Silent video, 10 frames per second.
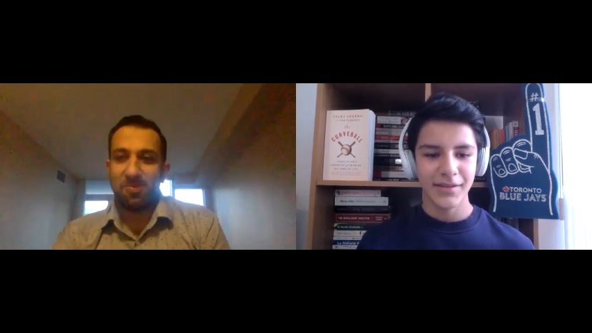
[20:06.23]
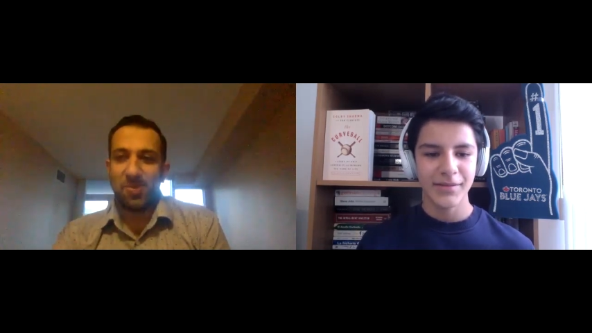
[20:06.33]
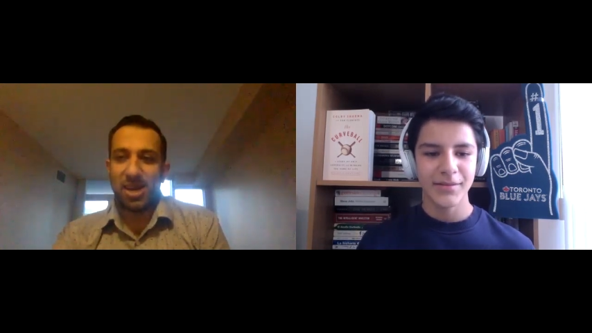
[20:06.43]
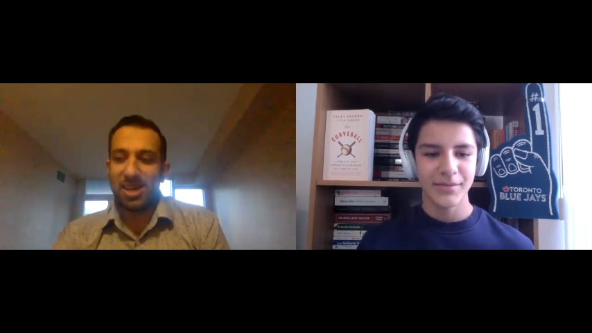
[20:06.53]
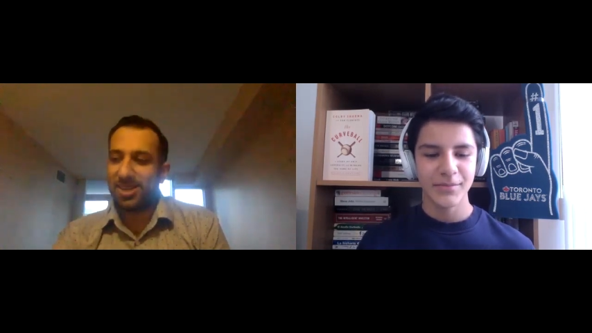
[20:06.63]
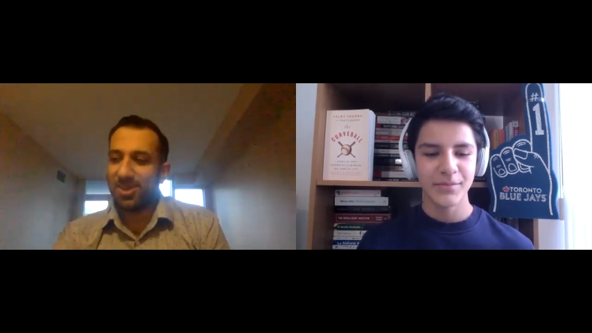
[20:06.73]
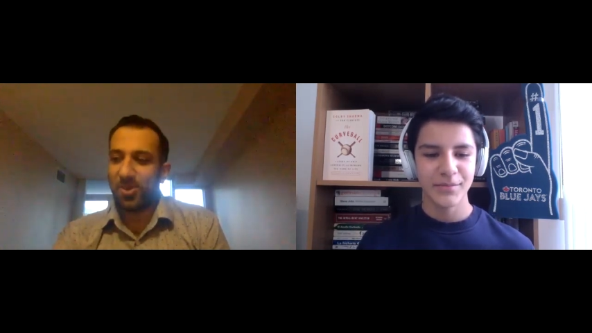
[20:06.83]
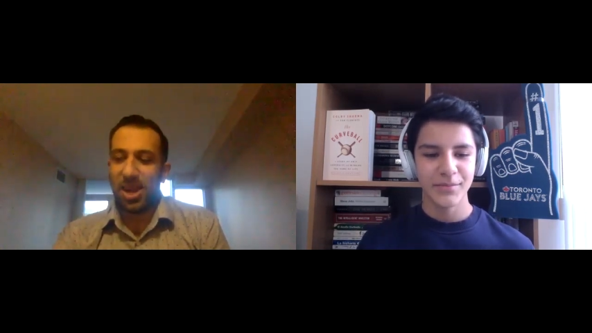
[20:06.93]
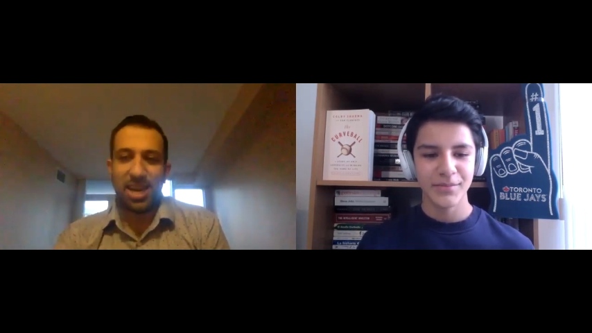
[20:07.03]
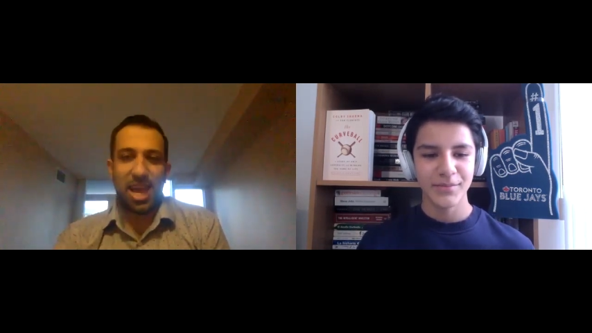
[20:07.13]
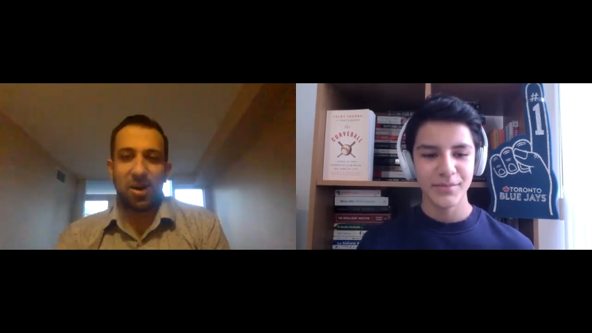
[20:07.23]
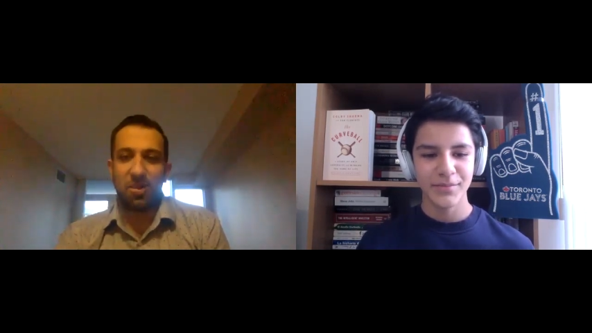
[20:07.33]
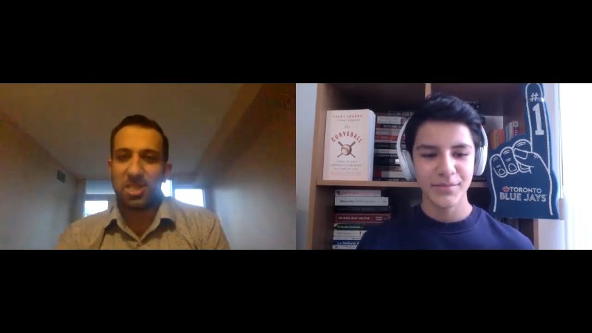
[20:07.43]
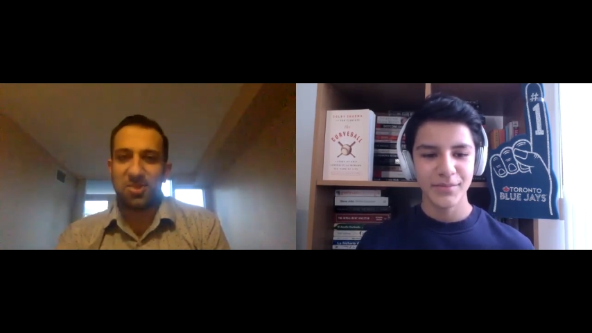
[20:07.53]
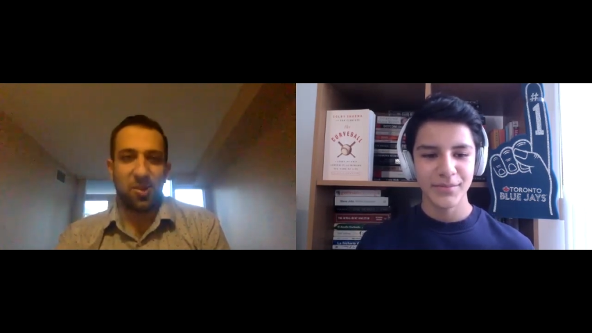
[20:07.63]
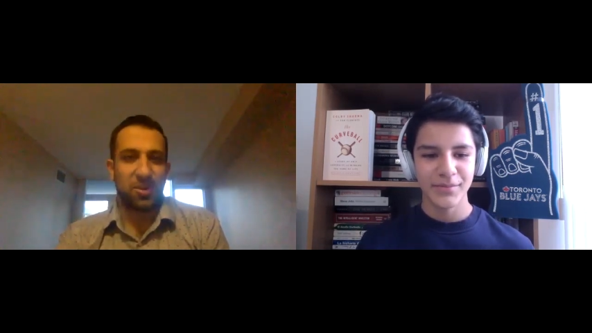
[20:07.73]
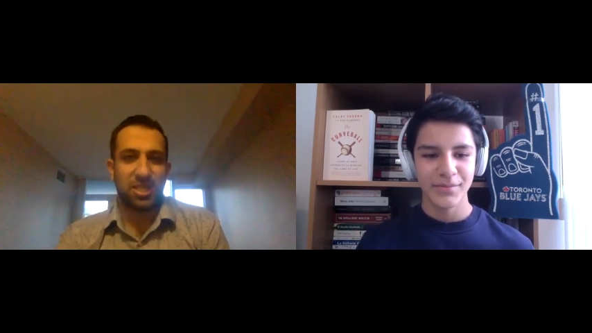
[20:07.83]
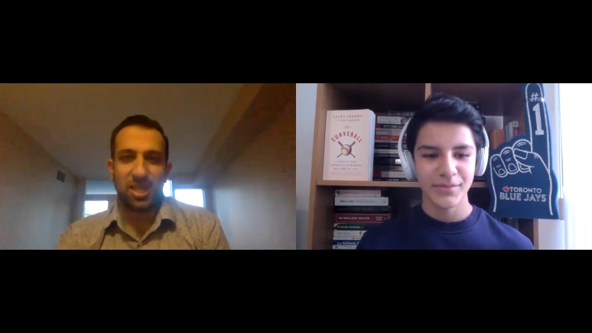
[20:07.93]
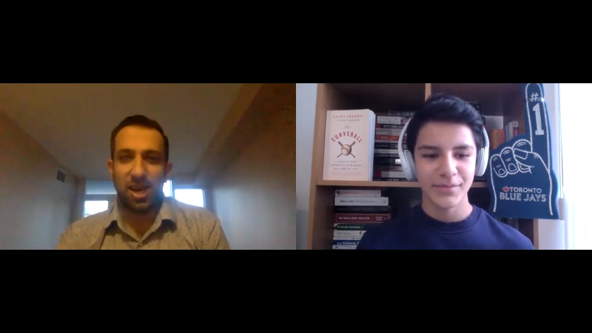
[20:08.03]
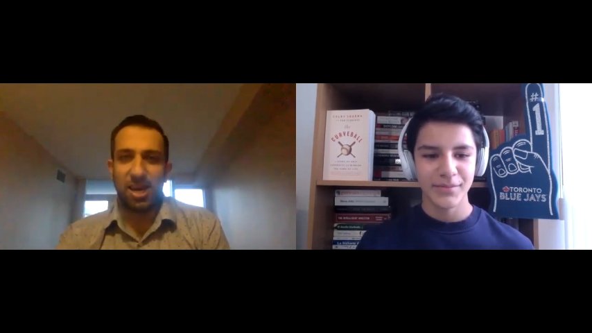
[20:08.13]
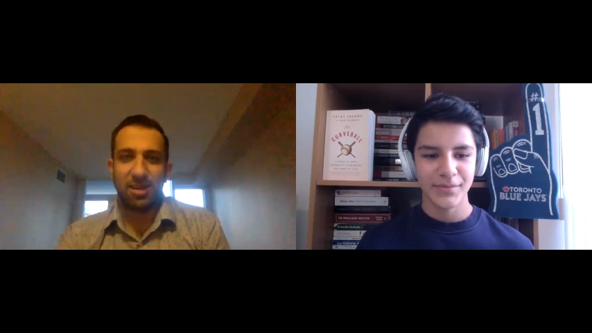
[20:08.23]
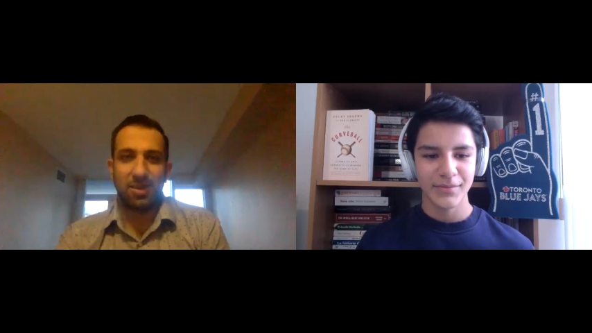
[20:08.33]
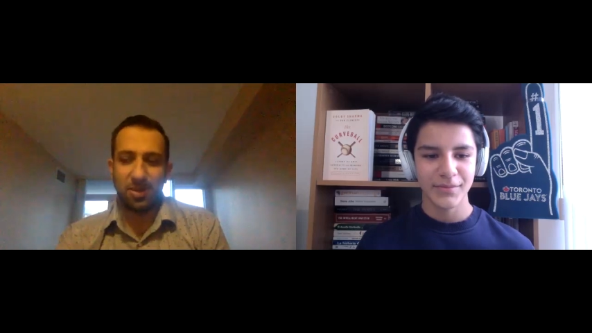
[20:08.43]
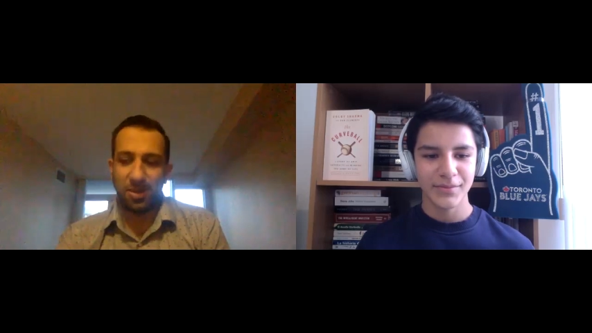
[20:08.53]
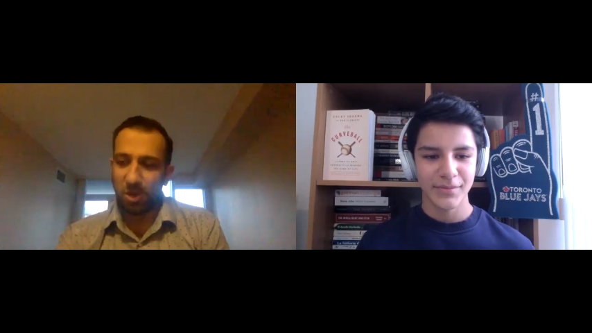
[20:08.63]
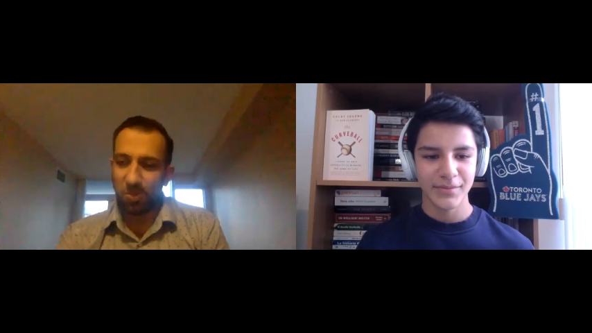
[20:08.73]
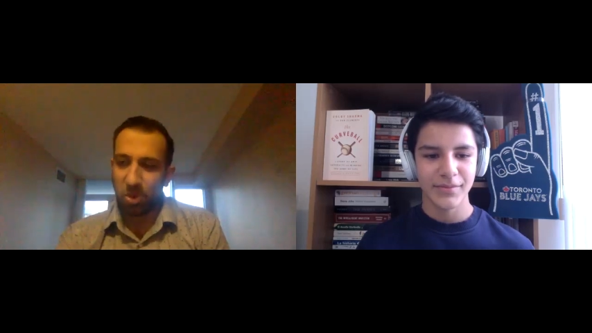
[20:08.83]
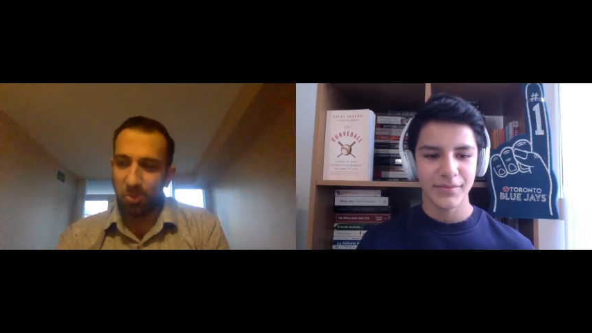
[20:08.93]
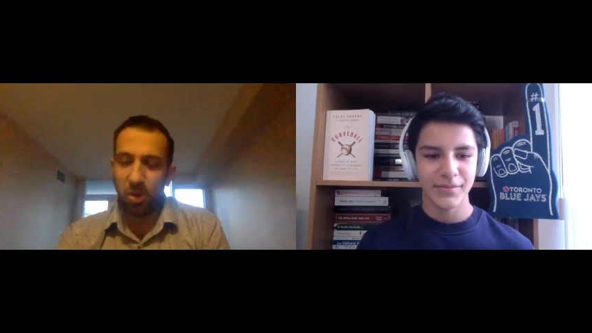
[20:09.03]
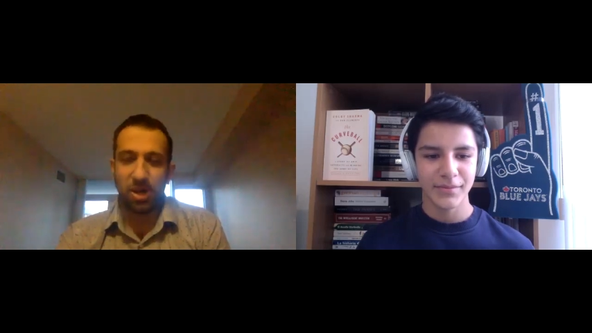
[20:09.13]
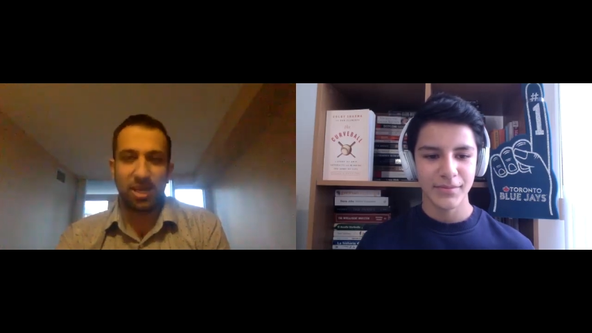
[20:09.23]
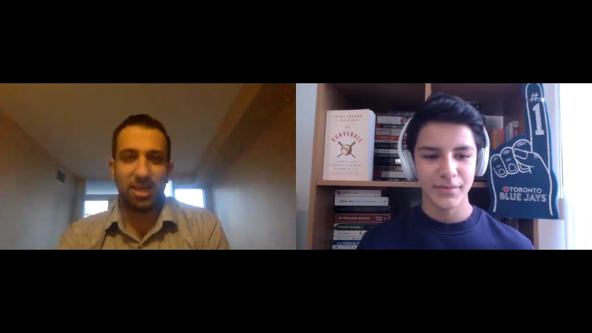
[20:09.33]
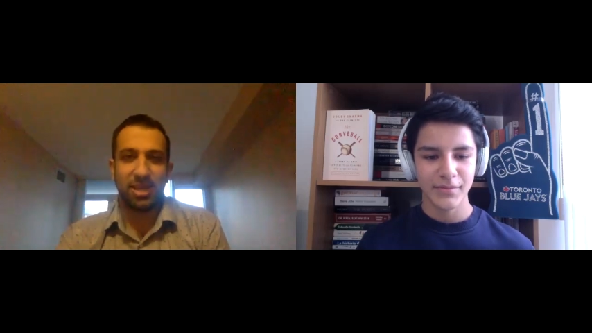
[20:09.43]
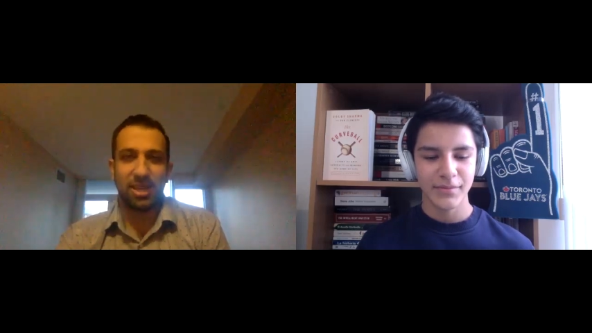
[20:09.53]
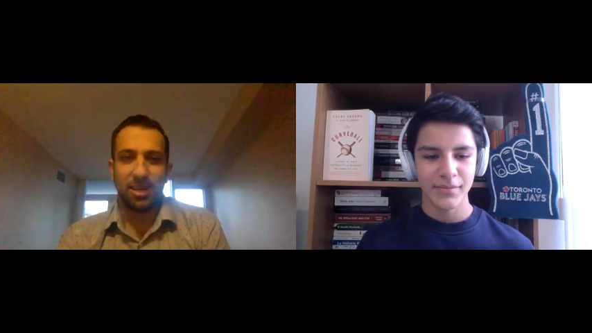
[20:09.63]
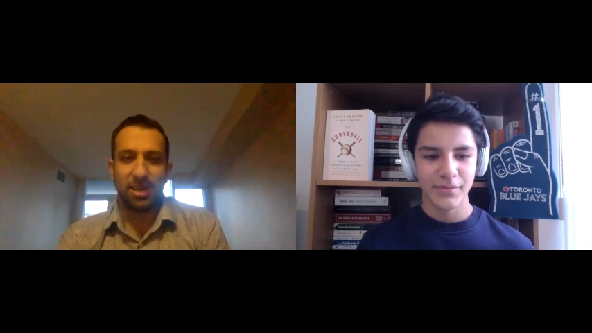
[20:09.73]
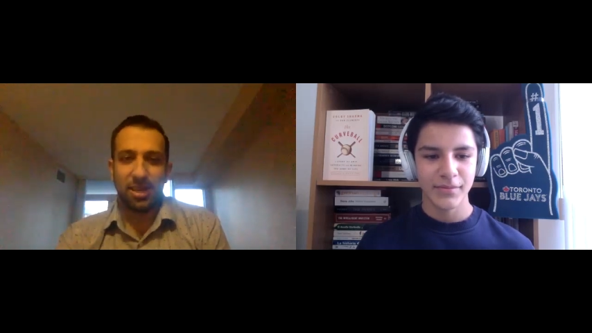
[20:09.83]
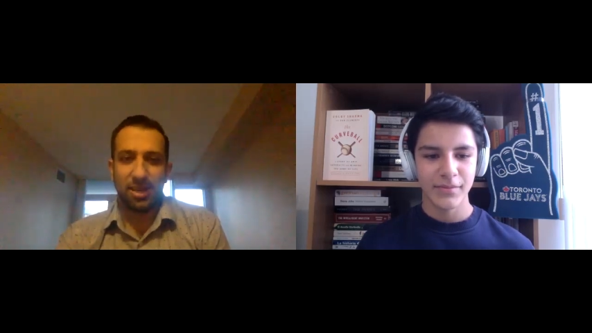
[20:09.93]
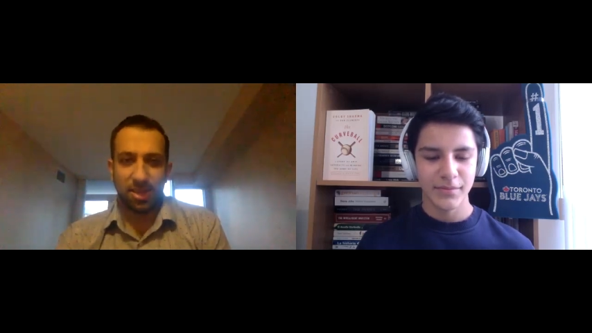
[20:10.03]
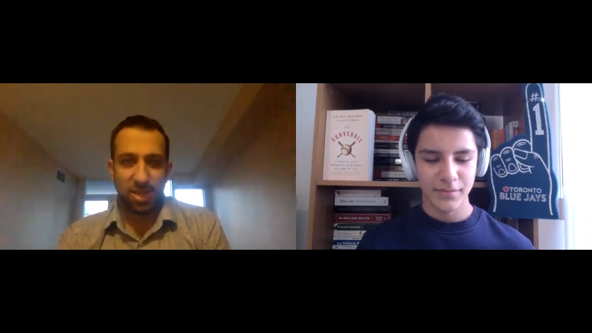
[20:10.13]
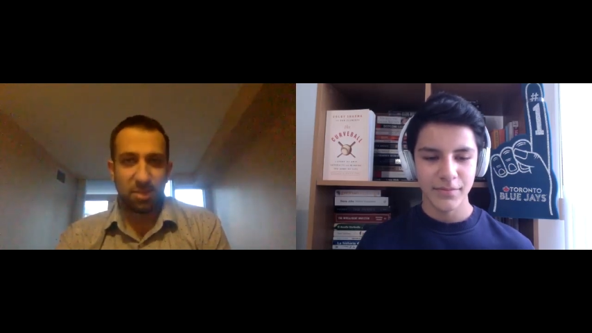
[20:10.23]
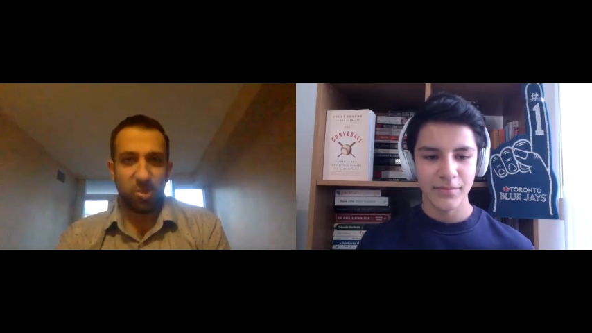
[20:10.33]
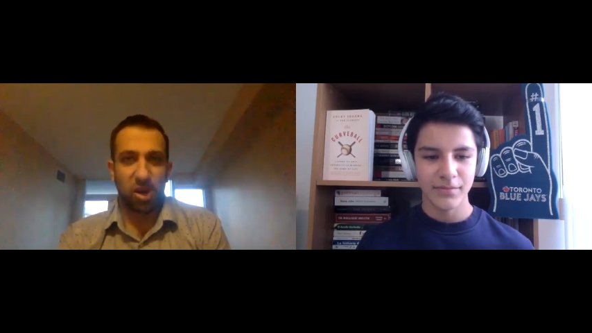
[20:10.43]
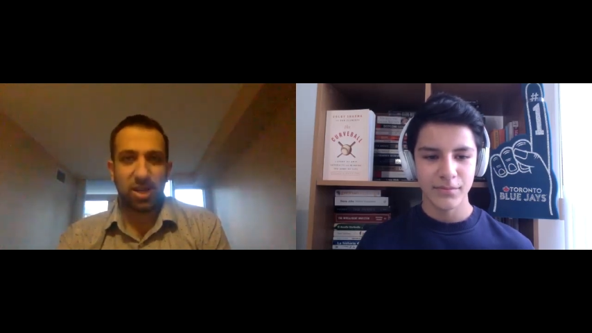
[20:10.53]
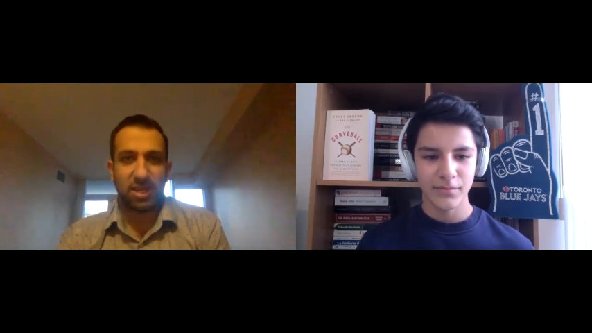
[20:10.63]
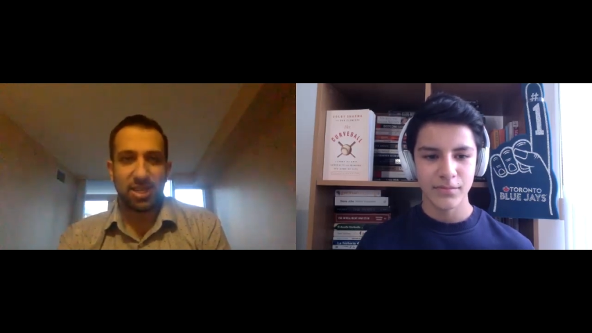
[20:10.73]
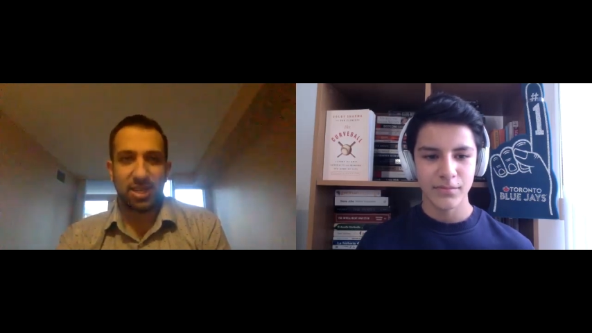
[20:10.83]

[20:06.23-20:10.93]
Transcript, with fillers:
Speaker 1: but right now I'm just focused on you know promoting this book,